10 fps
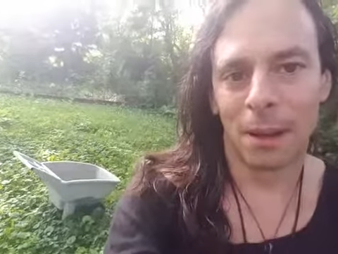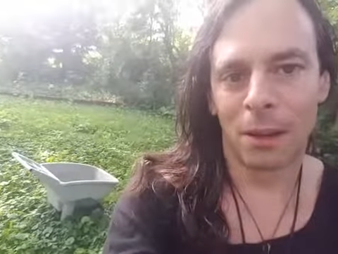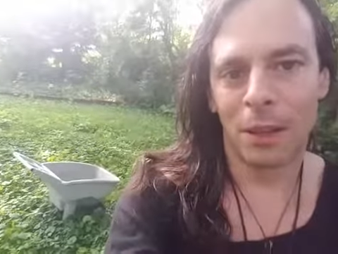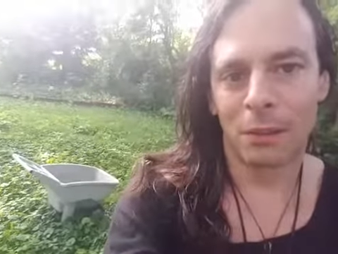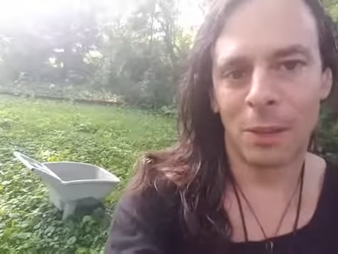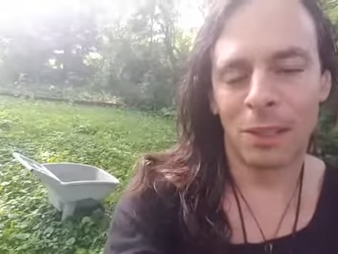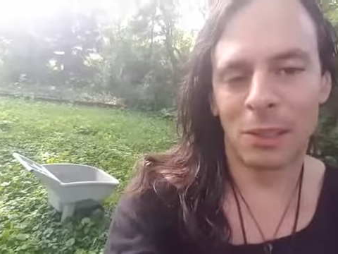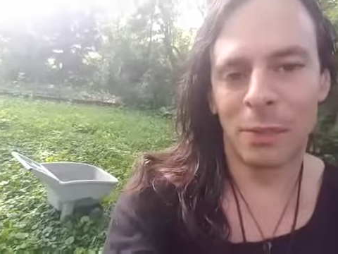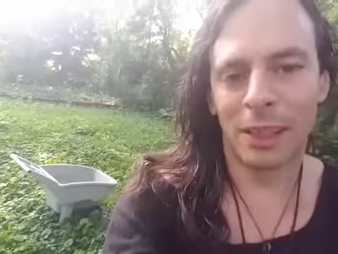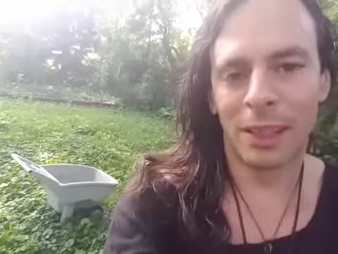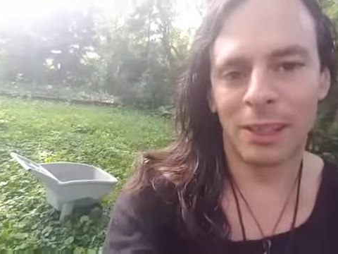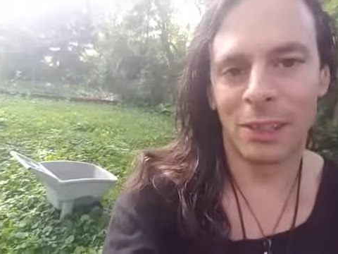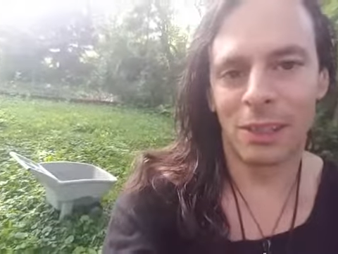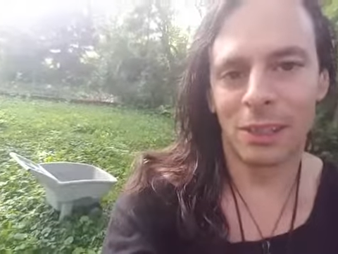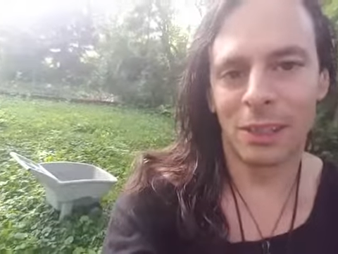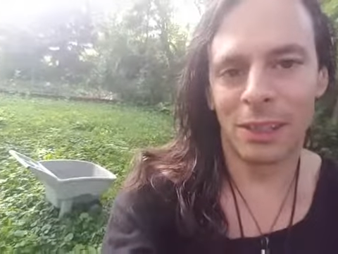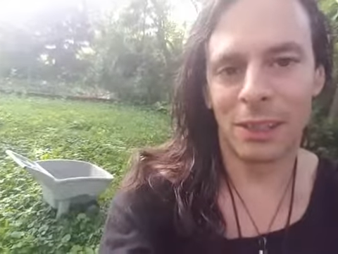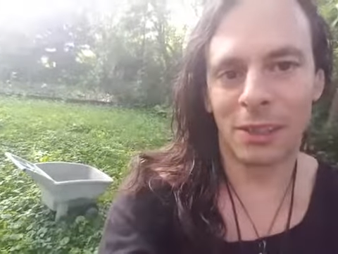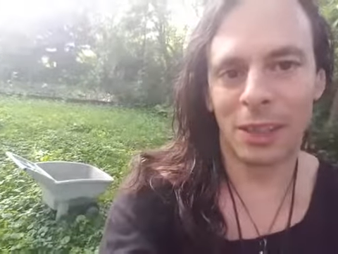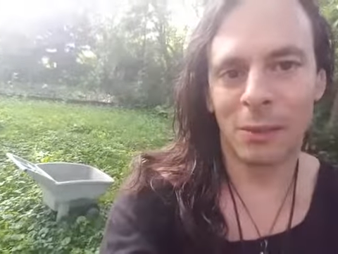Our government is bought. Yes, it sure is.